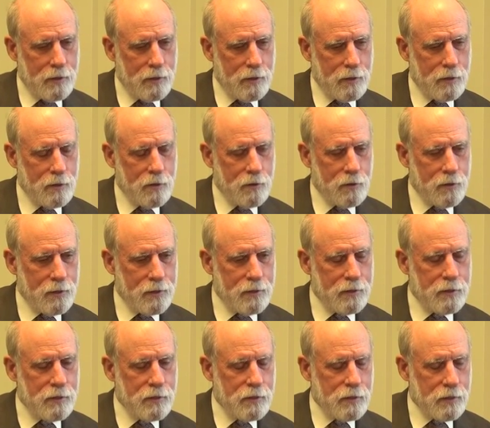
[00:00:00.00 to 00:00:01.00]
uh,
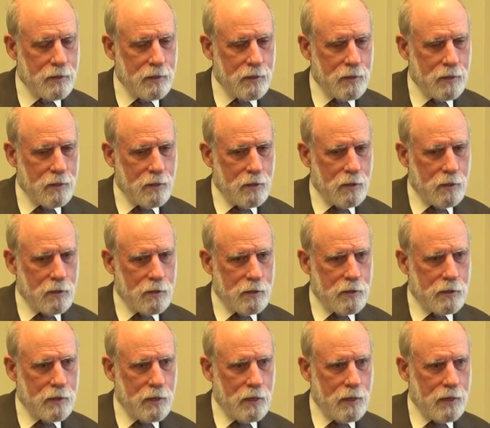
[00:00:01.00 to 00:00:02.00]
is
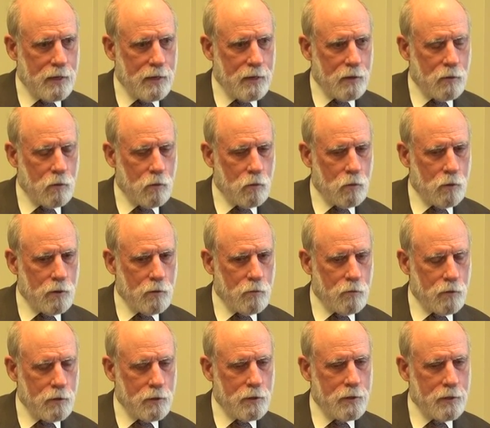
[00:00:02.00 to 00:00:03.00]
saying we
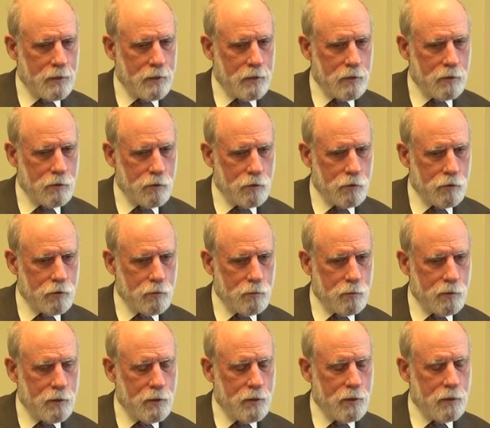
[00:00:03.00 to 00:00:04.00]
really
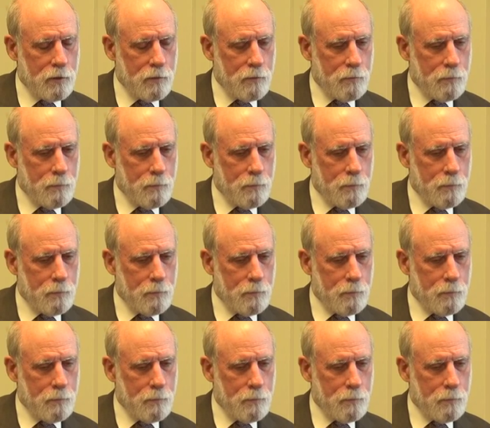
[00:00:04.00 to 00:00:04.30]
should be